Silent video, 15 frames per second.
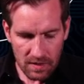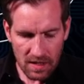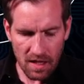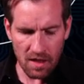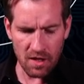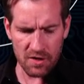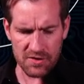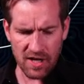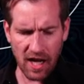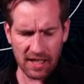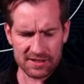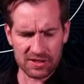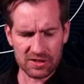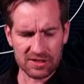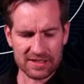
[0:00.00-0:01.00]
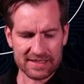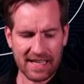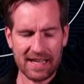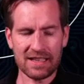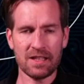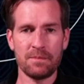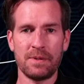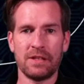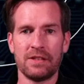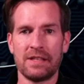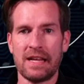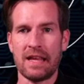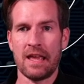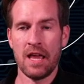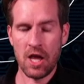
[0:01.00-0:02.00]
There's also
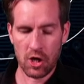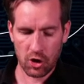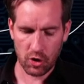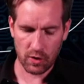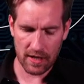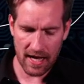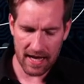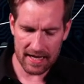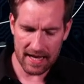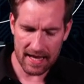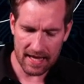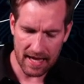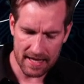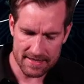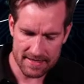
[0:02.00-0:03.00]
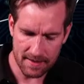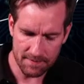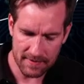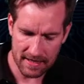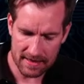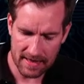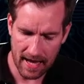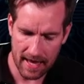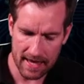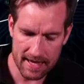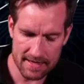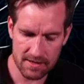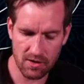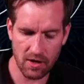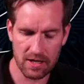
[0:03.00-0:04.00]
scalability, creating something that
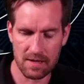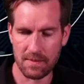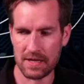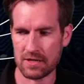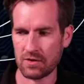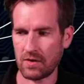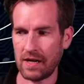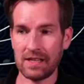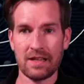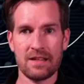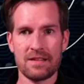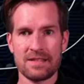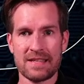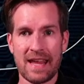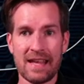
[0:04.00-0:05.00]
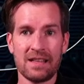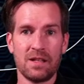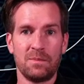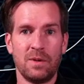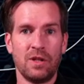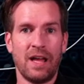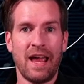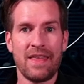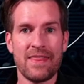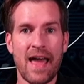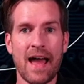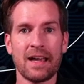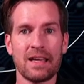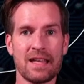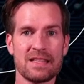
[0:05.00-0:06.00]
is going to be scalable, and
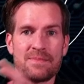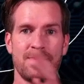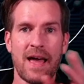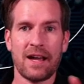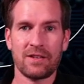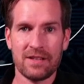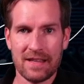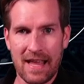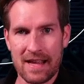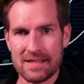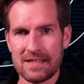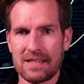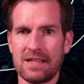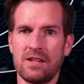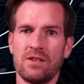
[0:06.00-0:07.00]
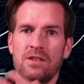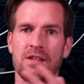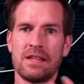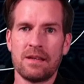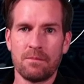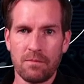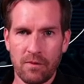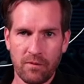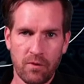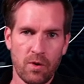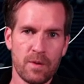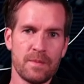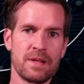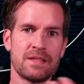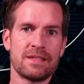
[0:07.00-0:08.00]
that gets back to that security and
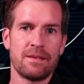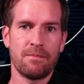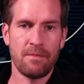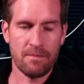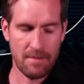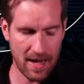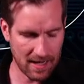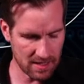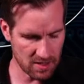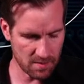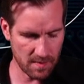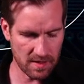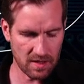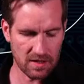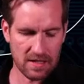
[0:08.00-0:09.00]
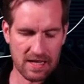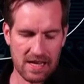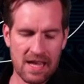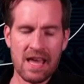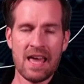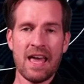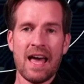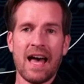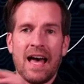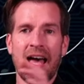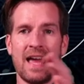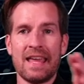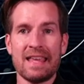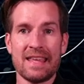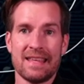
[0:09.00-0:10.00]
performance and manageability
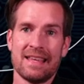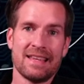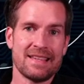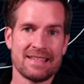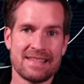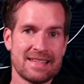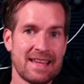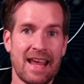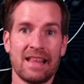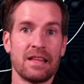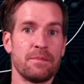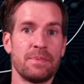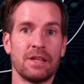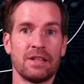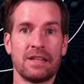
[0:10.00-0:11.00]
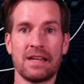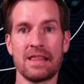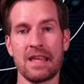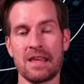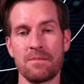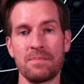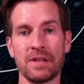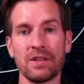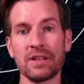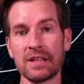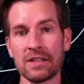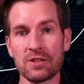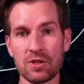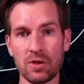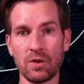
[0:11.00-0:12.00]
is scalability, the
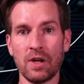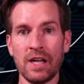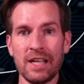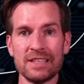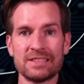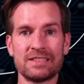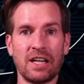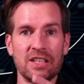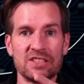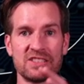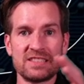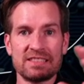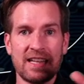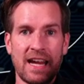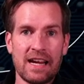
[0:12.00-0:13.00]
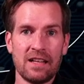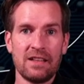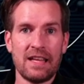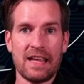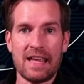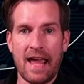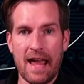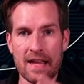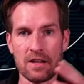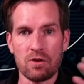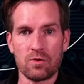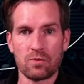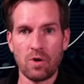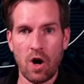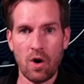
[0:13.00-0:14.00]
ability to start scaling and
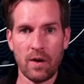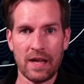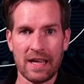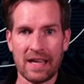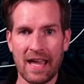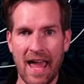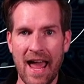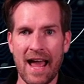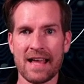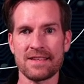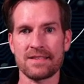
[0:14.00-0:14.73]
growing as